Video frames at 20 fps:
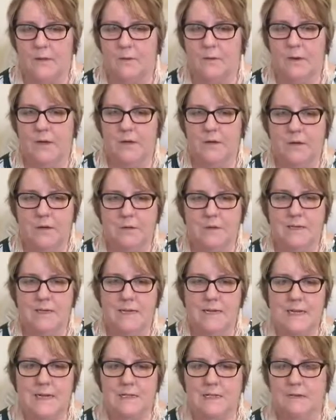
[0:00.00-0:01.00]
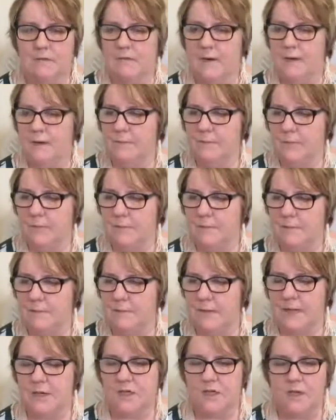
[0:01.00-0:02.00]
We don't need to read books
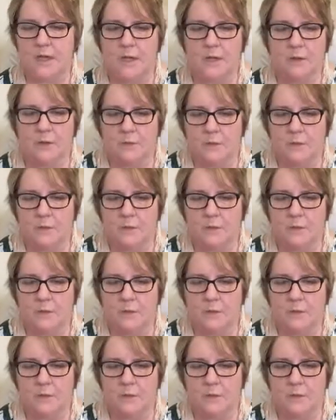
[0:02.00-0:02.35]
about shadow